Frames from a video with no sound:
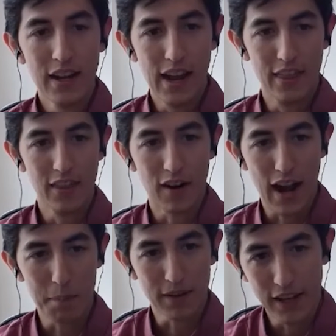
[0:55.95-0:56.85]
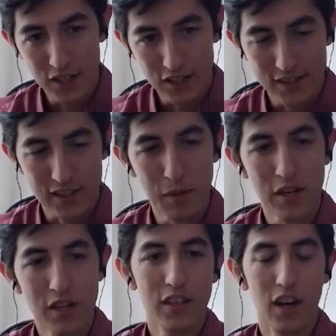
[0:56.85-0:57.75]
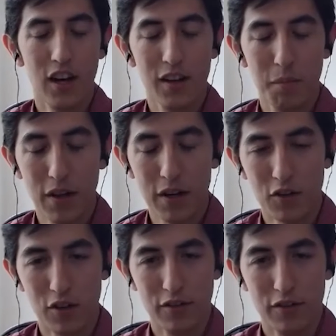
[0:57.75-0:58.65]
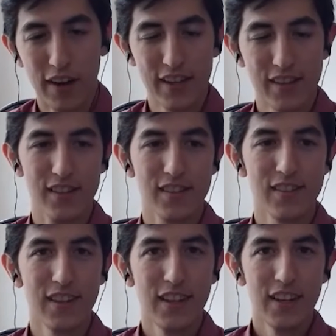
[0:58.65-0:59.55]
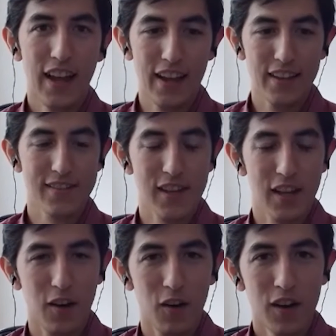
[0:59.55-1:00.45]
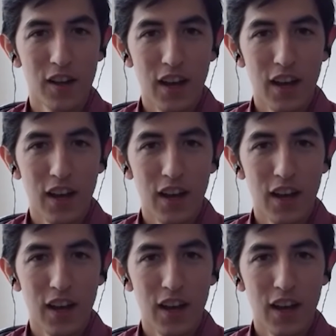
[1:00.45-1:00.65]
and there are applications, especially on medical devices. And so